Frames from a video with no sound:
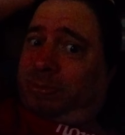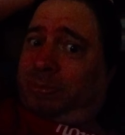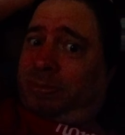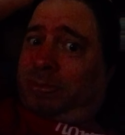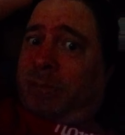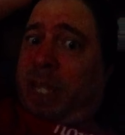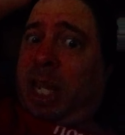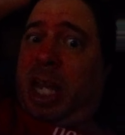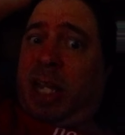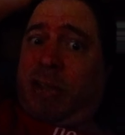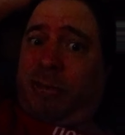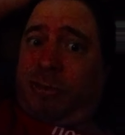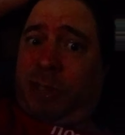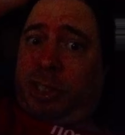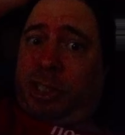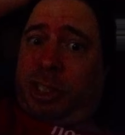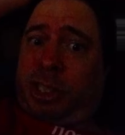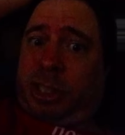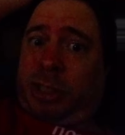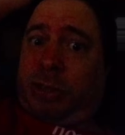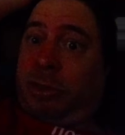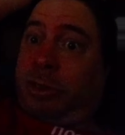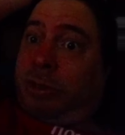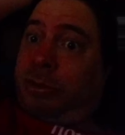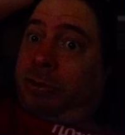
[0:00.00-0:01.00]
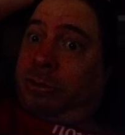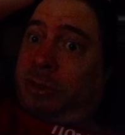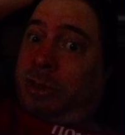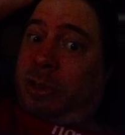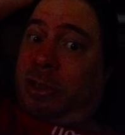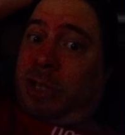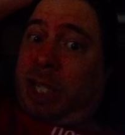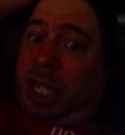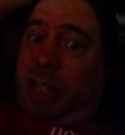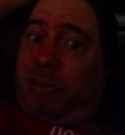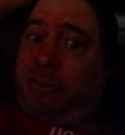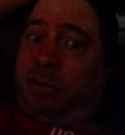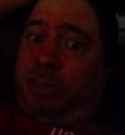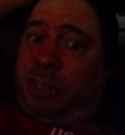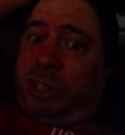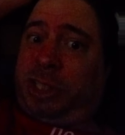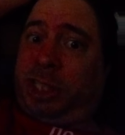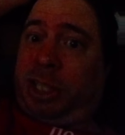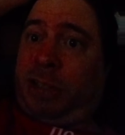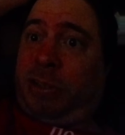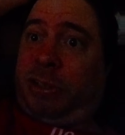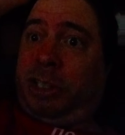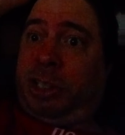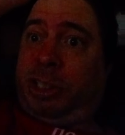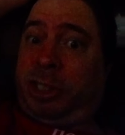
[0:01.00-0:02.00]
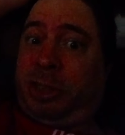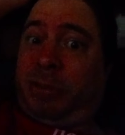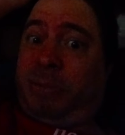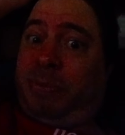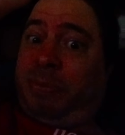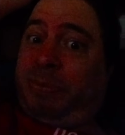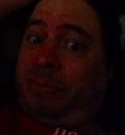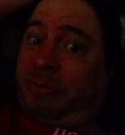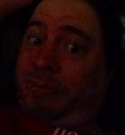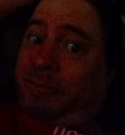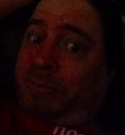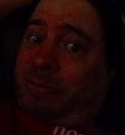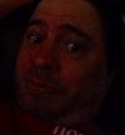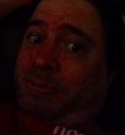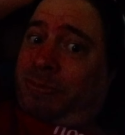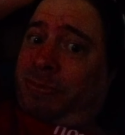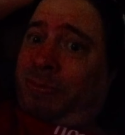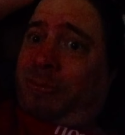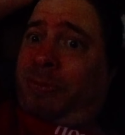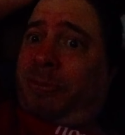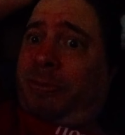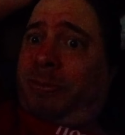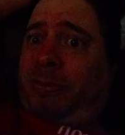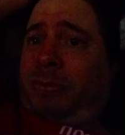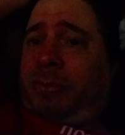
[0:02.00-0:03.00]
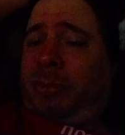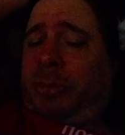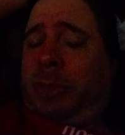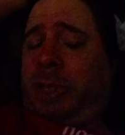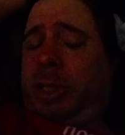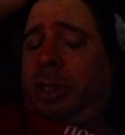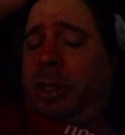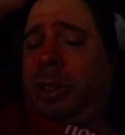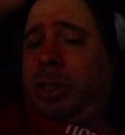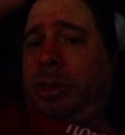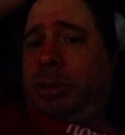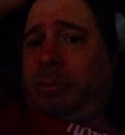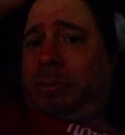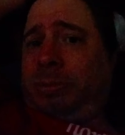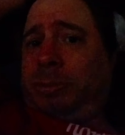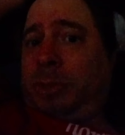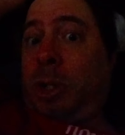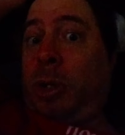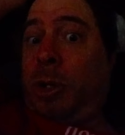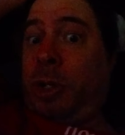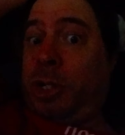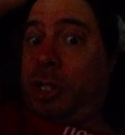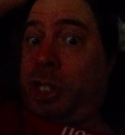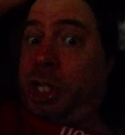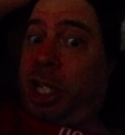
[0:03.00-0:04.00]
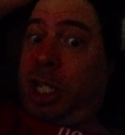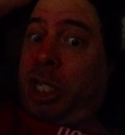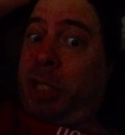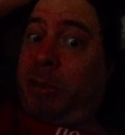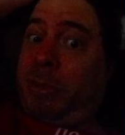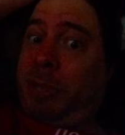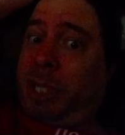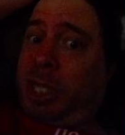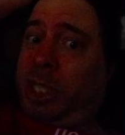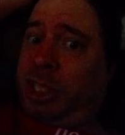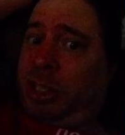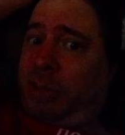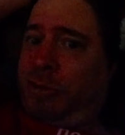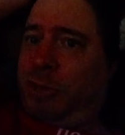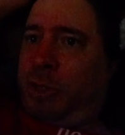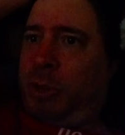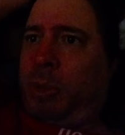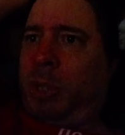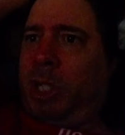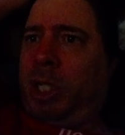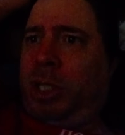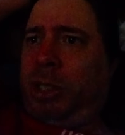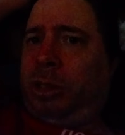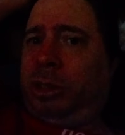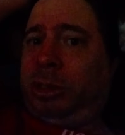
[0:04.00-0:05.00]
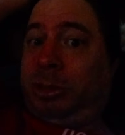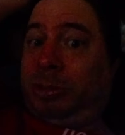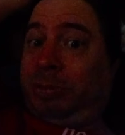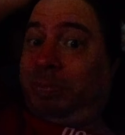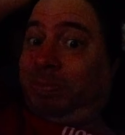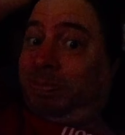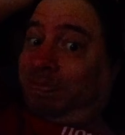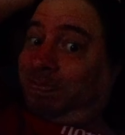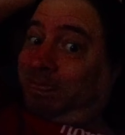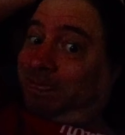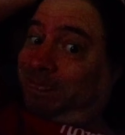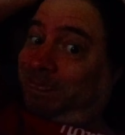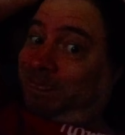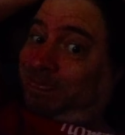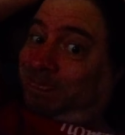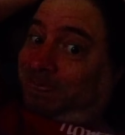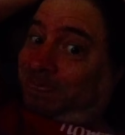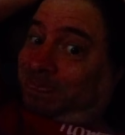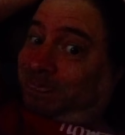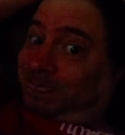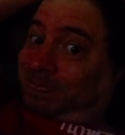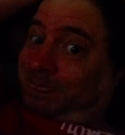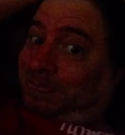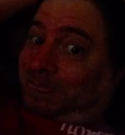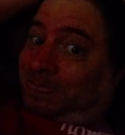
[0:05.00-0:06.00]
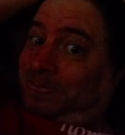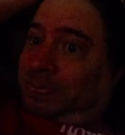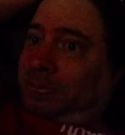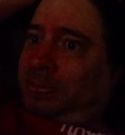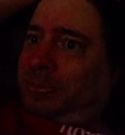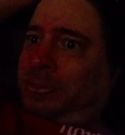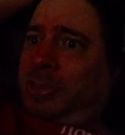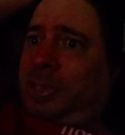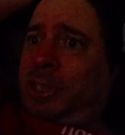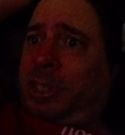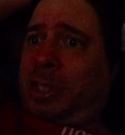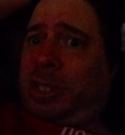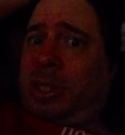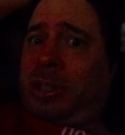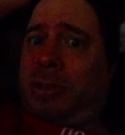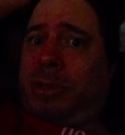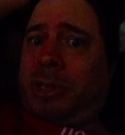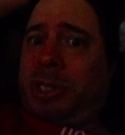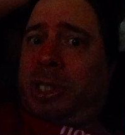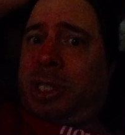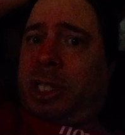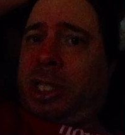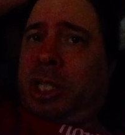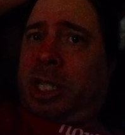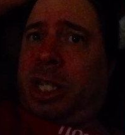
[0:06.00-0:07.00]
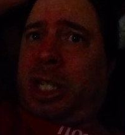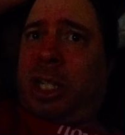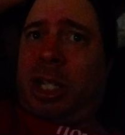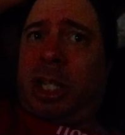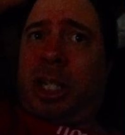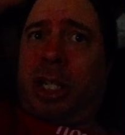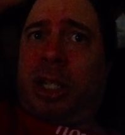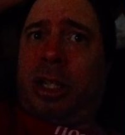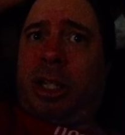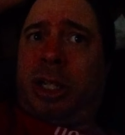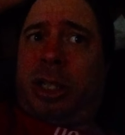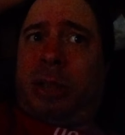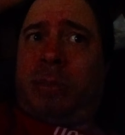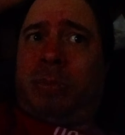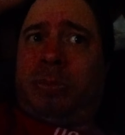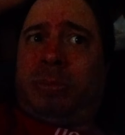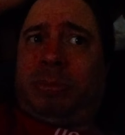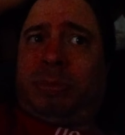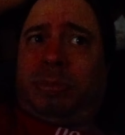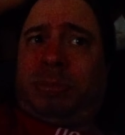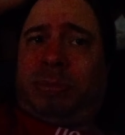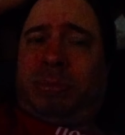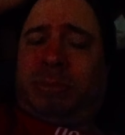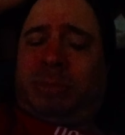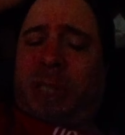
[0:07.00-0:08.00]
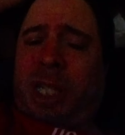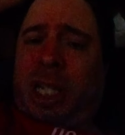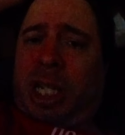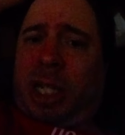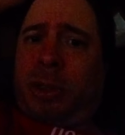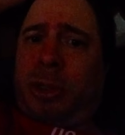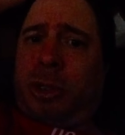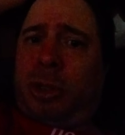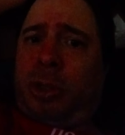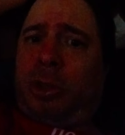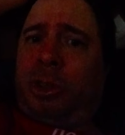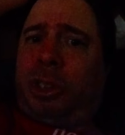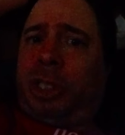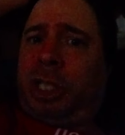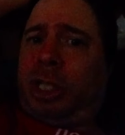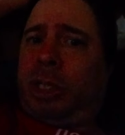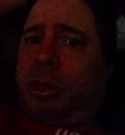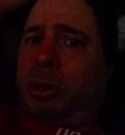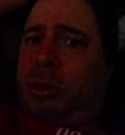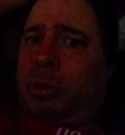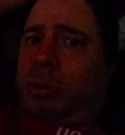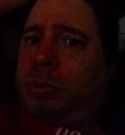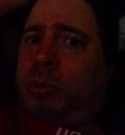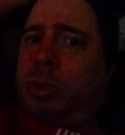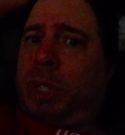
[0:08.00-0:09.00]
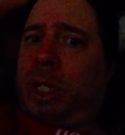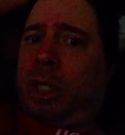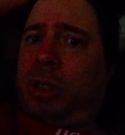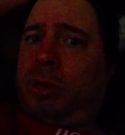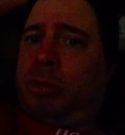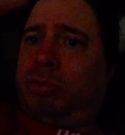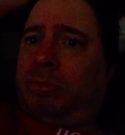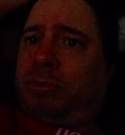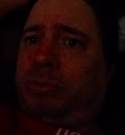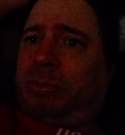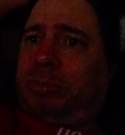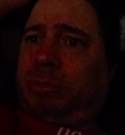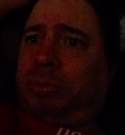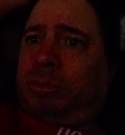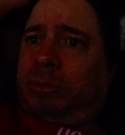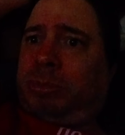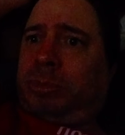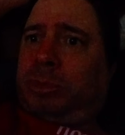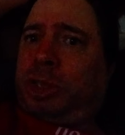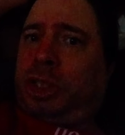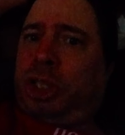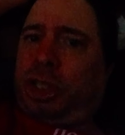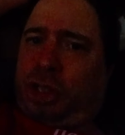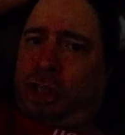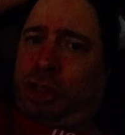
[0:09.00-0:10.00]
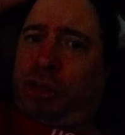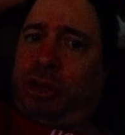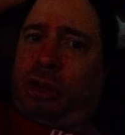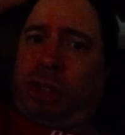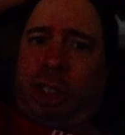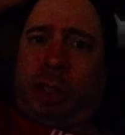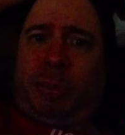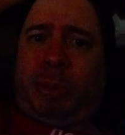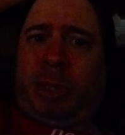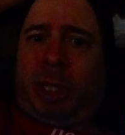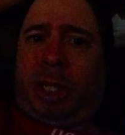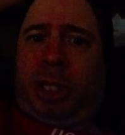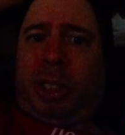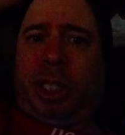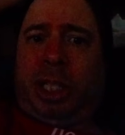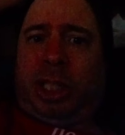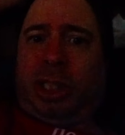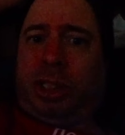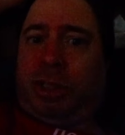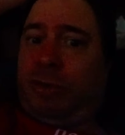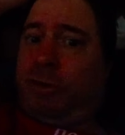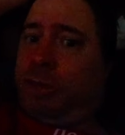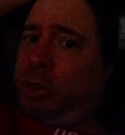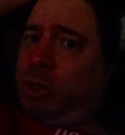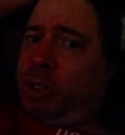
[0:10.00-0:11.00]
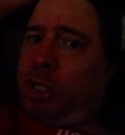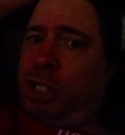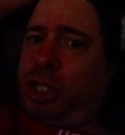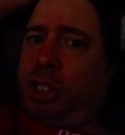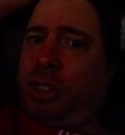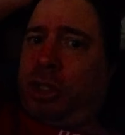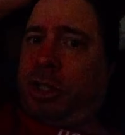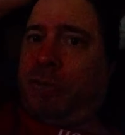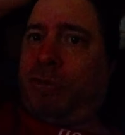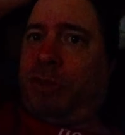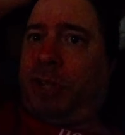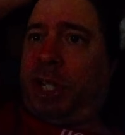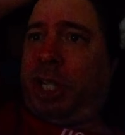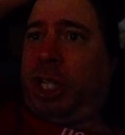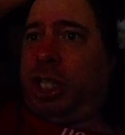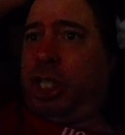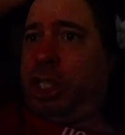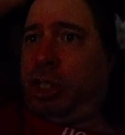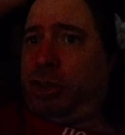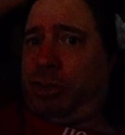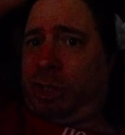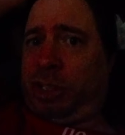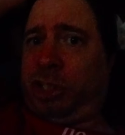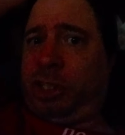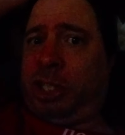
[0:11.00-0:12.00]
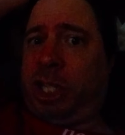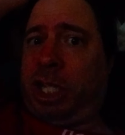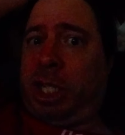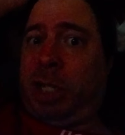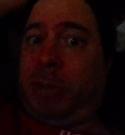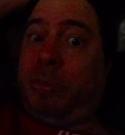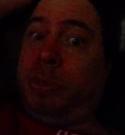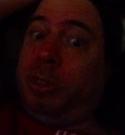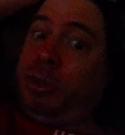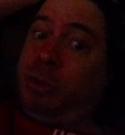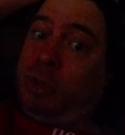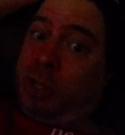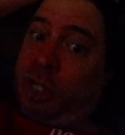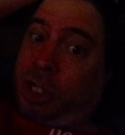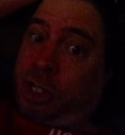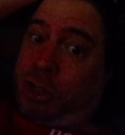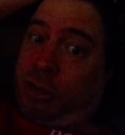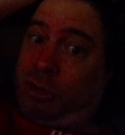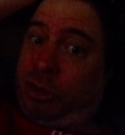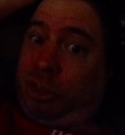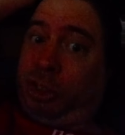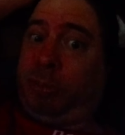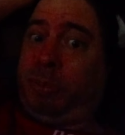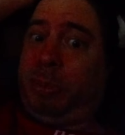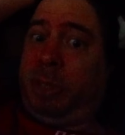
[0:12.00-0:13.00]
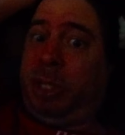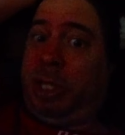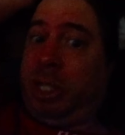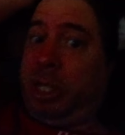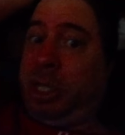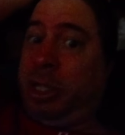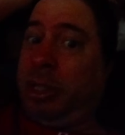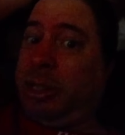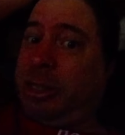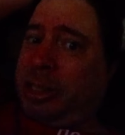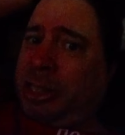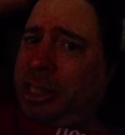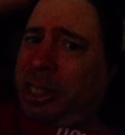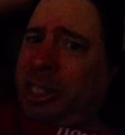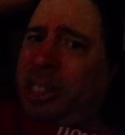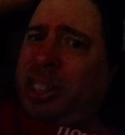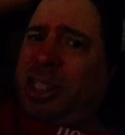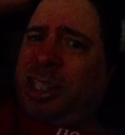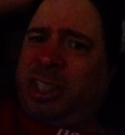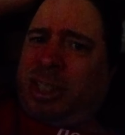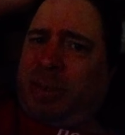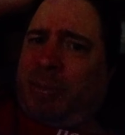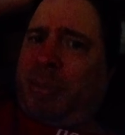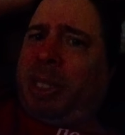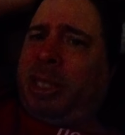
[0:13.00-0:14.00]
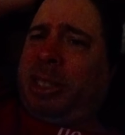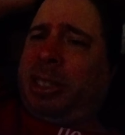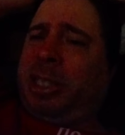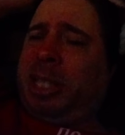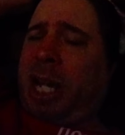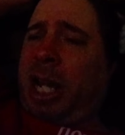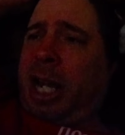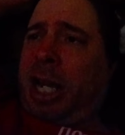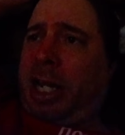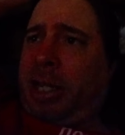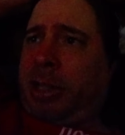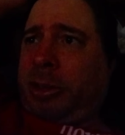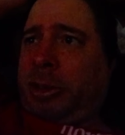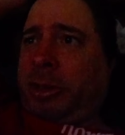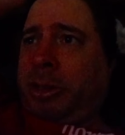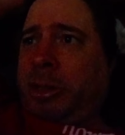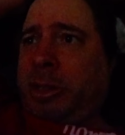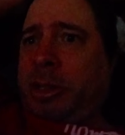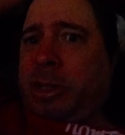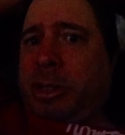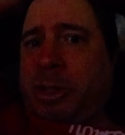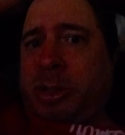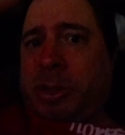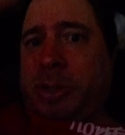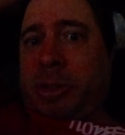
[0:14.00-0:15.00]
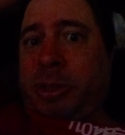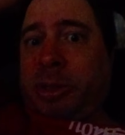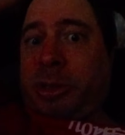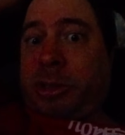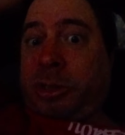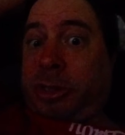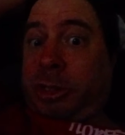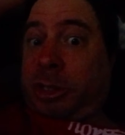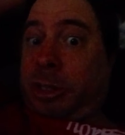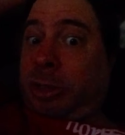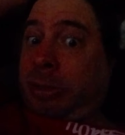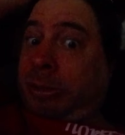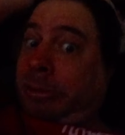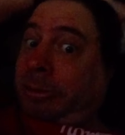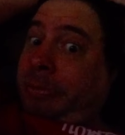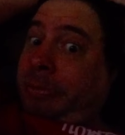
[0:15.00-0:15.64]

adversaries? You know, arch enemies, if you will. So, and then Adam Cole's like, well, just trust me on this. If I could trust him, you can trust me. Something like that. So,